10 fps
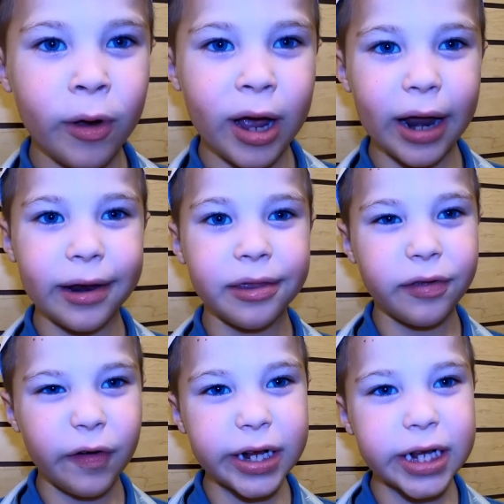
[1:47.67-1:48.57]
We got
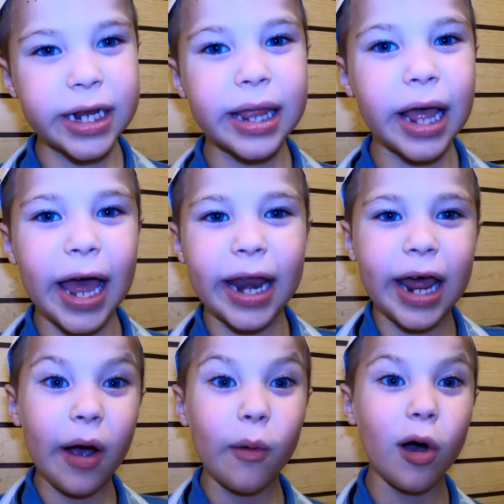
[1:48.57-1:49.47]
instructions and
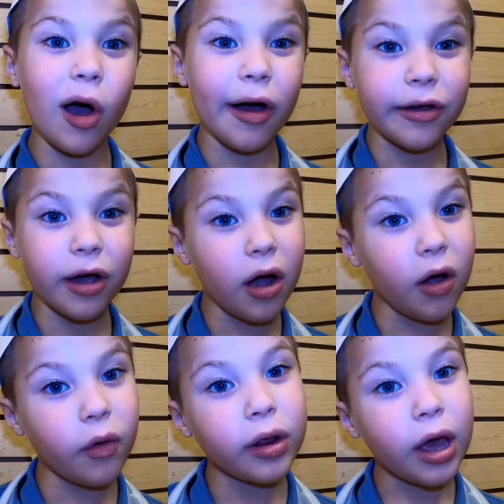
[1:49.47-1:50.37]
now we're on our
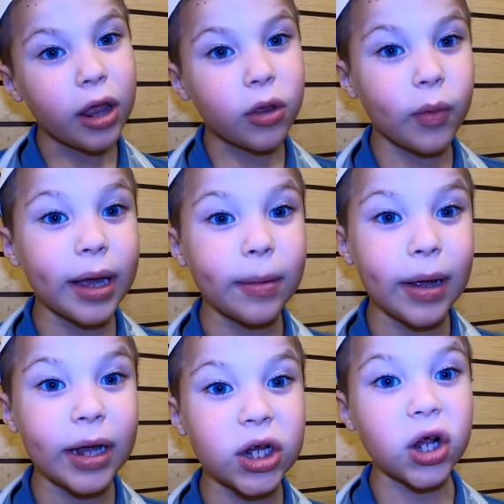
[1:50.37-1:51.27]
own so we can
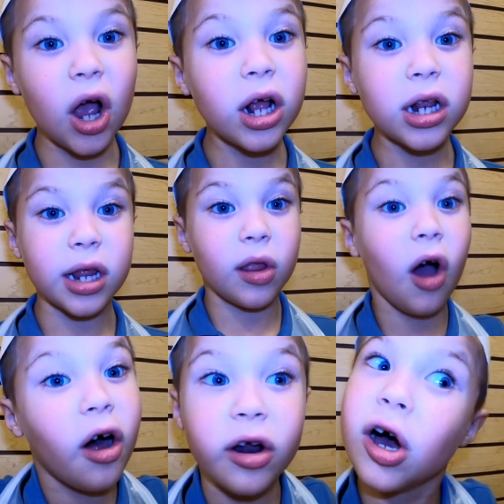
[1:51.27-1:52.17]
make chocolates
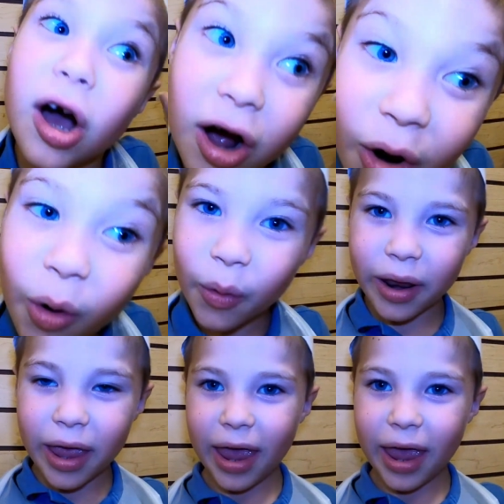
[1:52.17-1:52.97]
on our own.